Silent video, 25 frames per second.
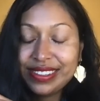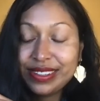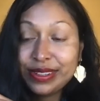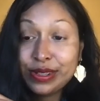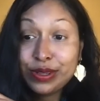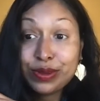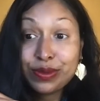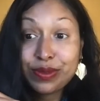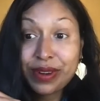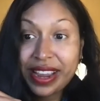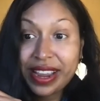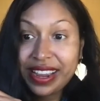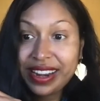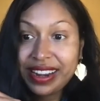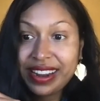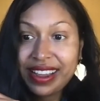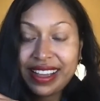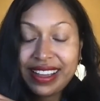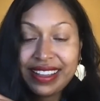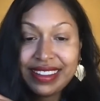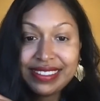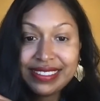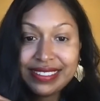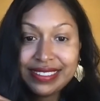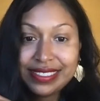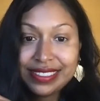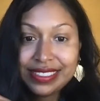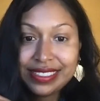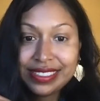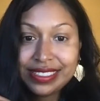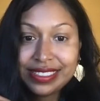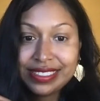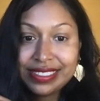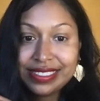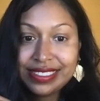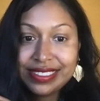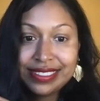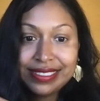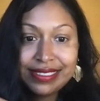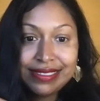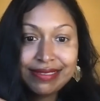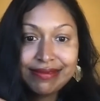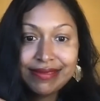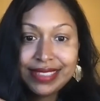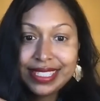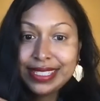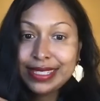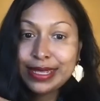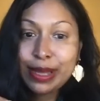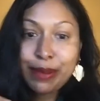great at
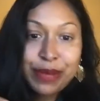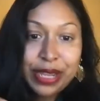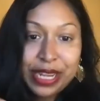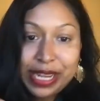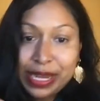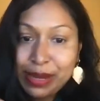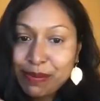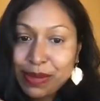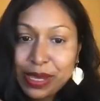summoning